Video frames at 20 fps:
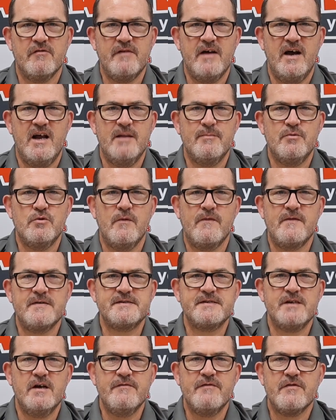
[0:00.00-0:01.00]
available on the
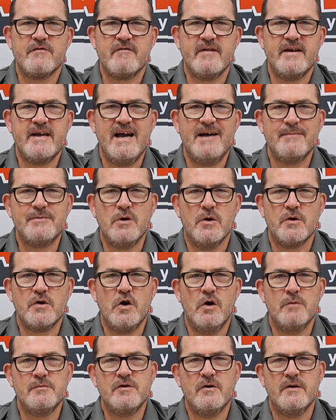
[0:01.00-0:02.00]

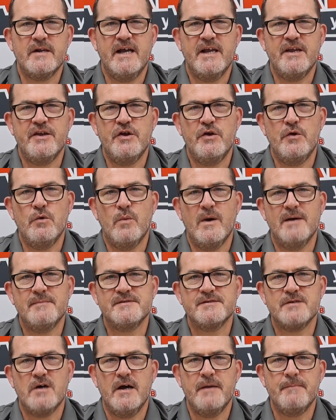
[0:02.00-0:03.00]
sofarehab.com.au
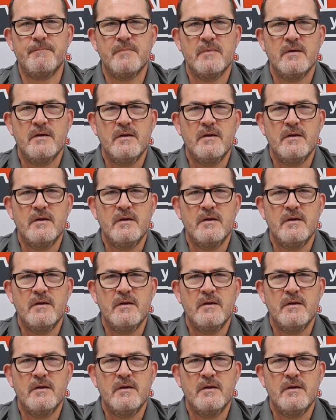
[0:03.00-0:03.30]
website.